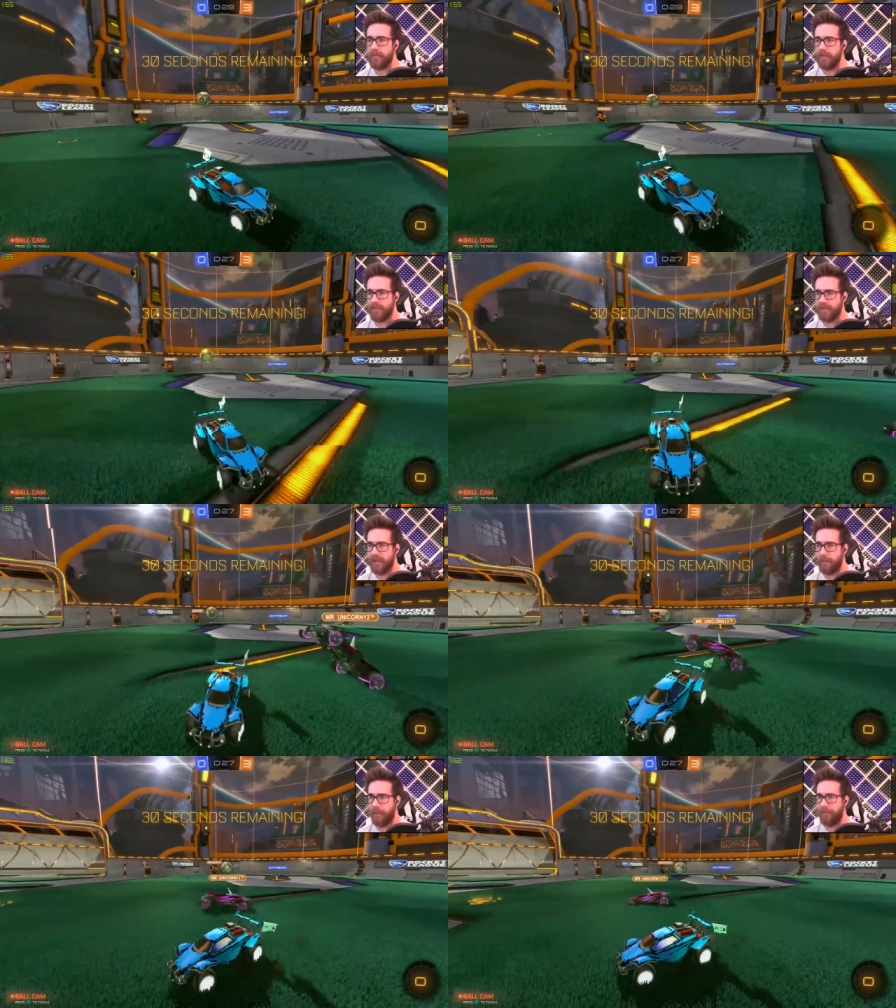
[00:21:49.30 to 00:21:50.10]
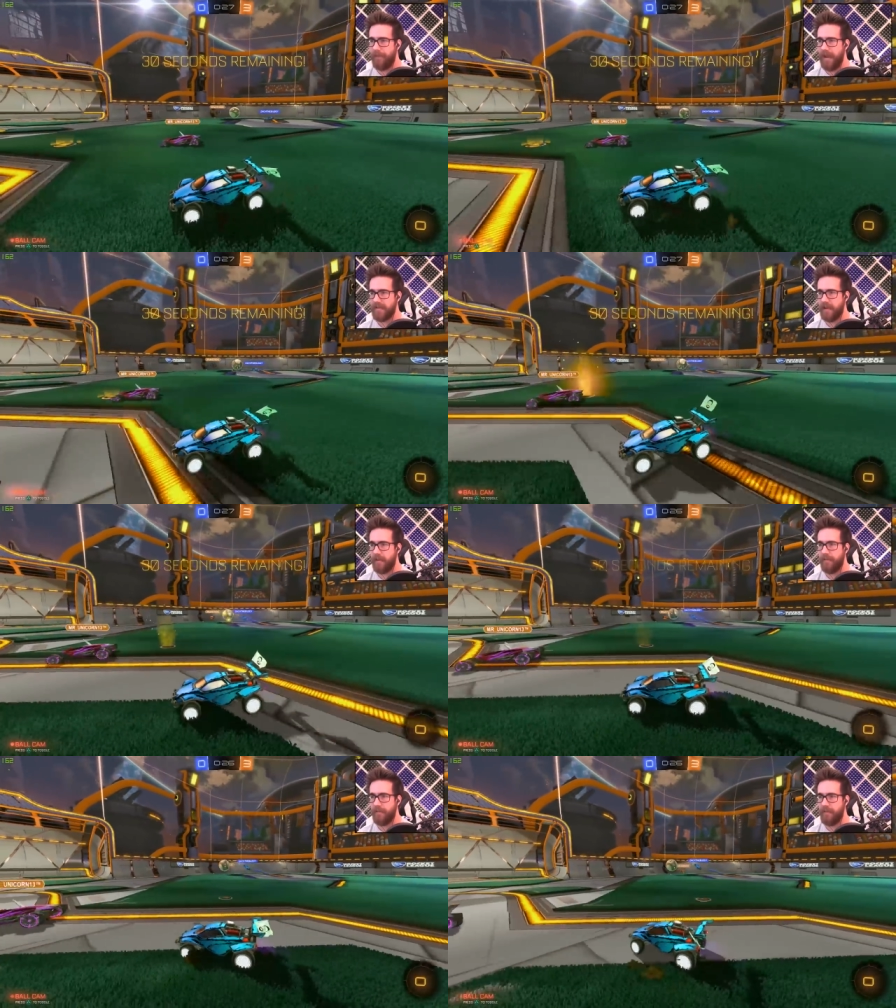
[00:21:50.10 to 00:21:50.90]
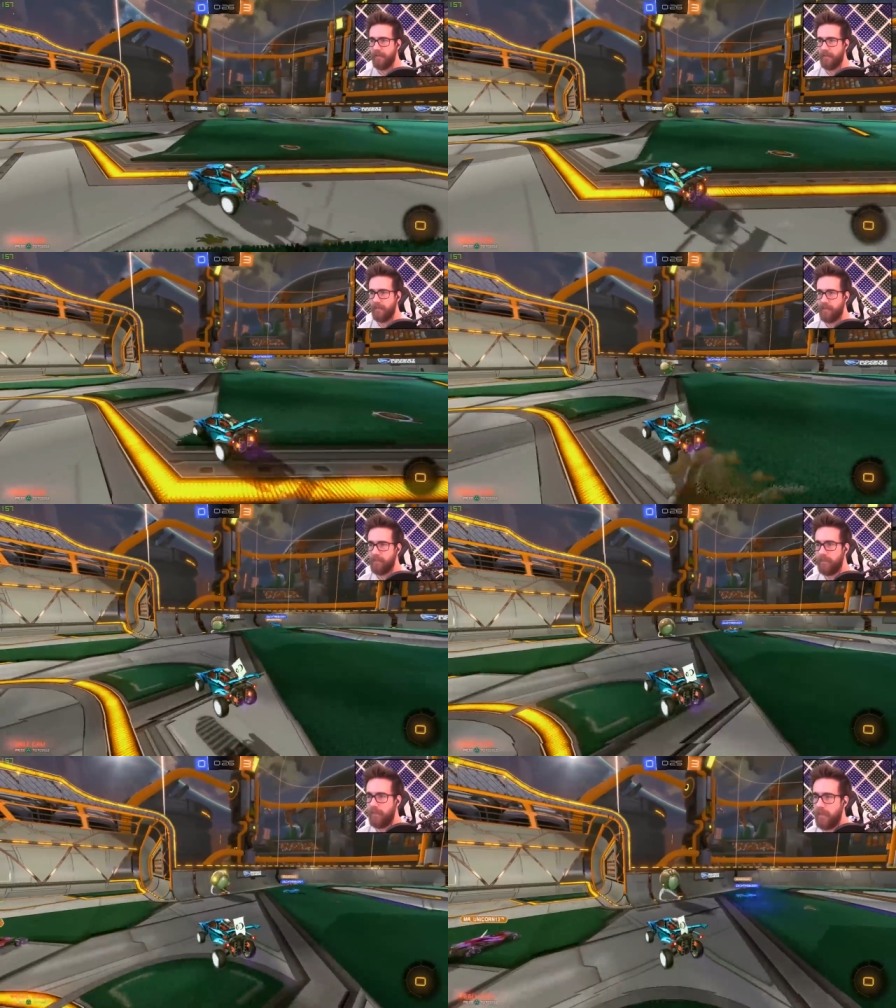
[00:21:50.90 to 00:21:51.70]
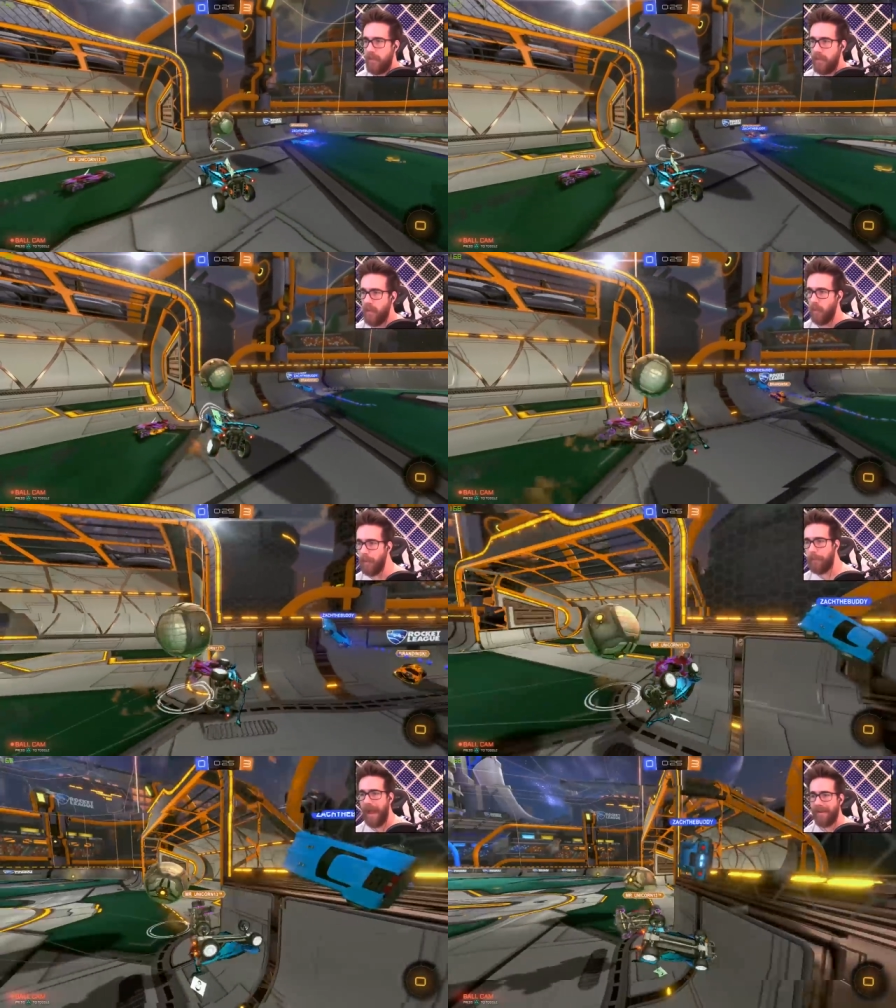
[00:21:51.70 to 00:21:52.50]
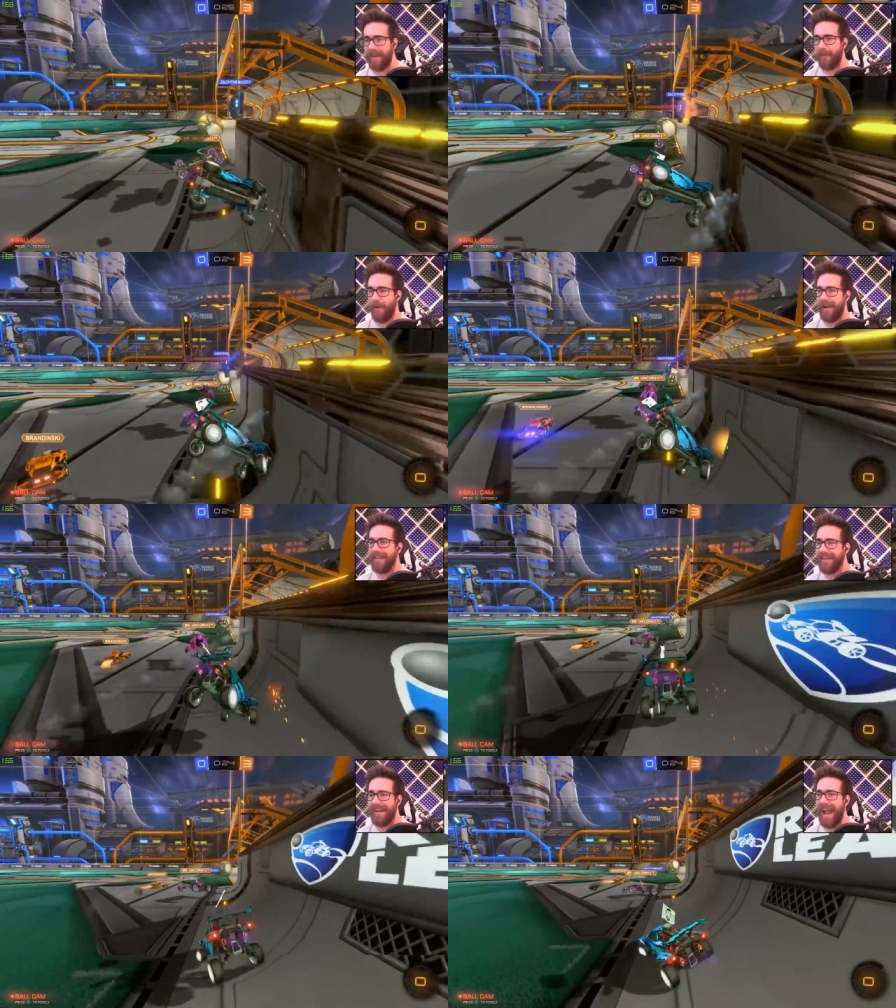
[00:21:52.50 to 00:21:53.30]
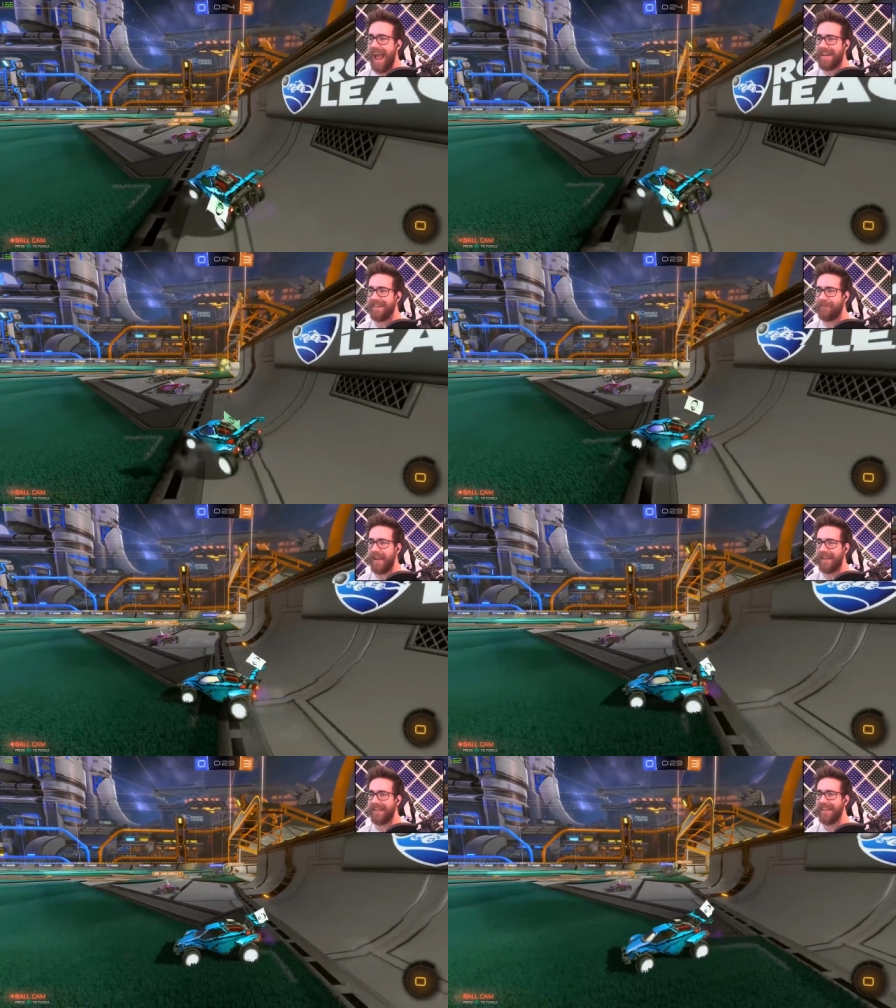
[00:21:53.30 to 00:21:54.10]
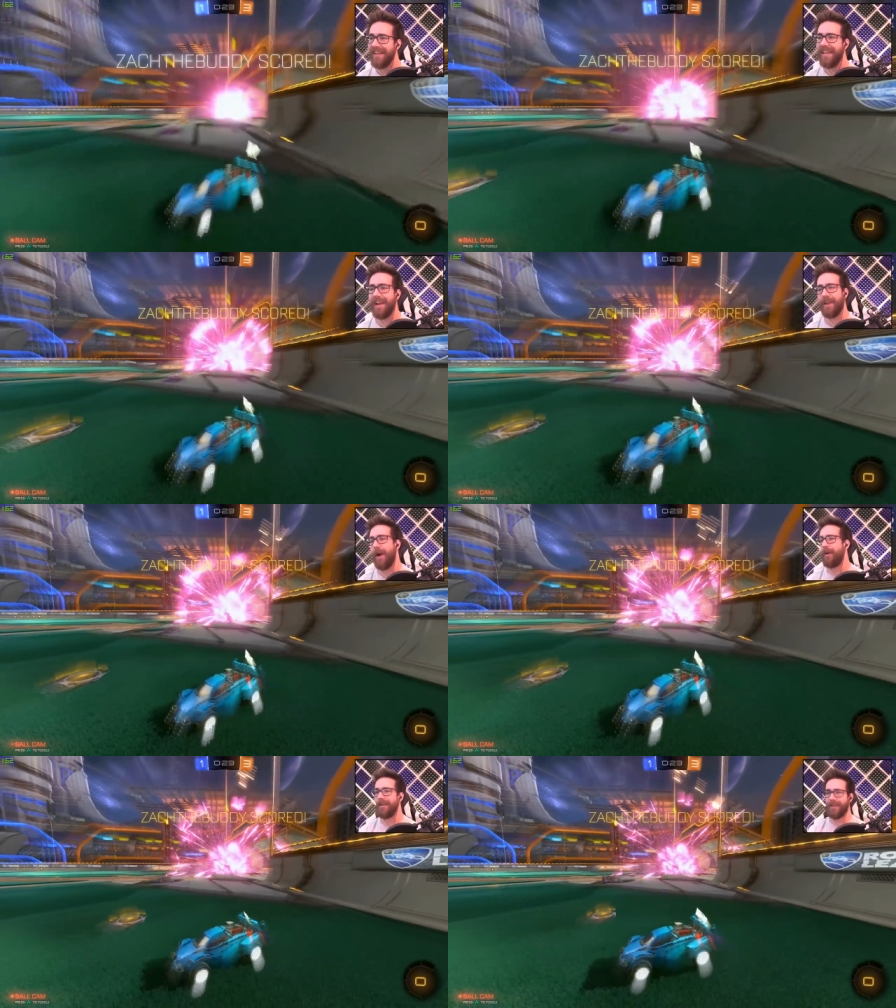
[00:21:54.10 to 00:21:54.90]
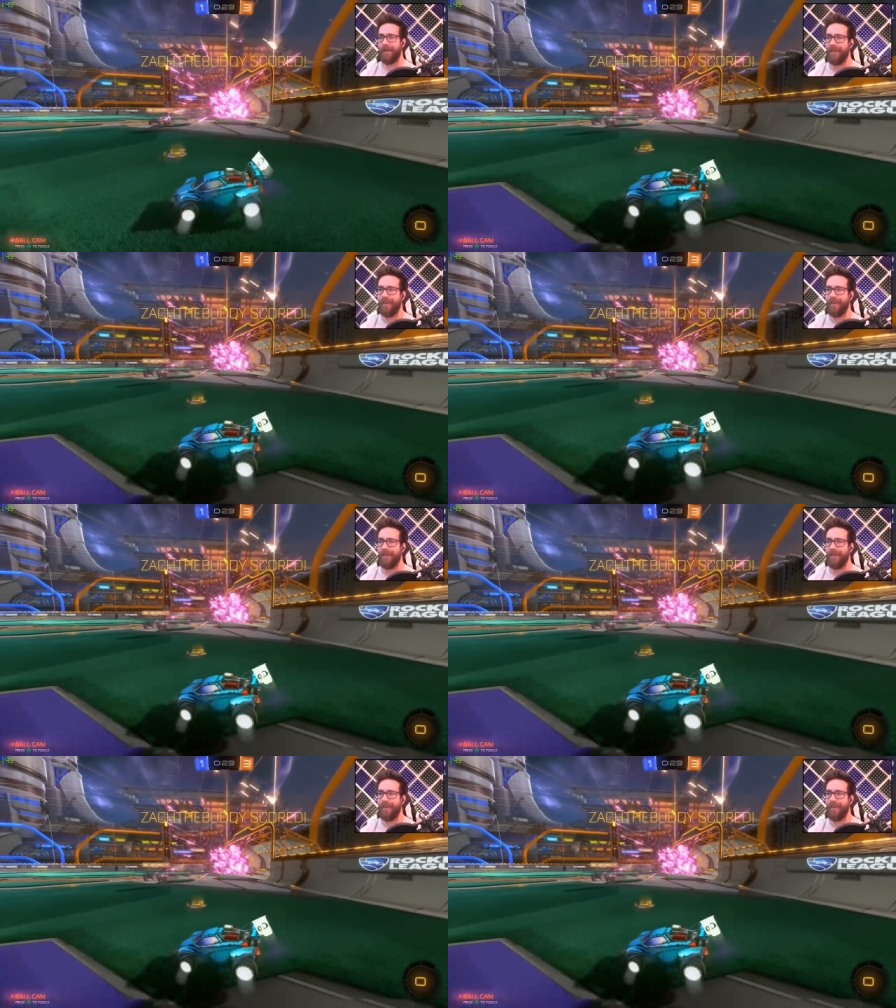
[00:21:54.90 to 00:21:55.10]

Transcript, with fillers: Just keep playing fast on him. We're bound to hit one. Dude, I had to fake it. There you go, good job.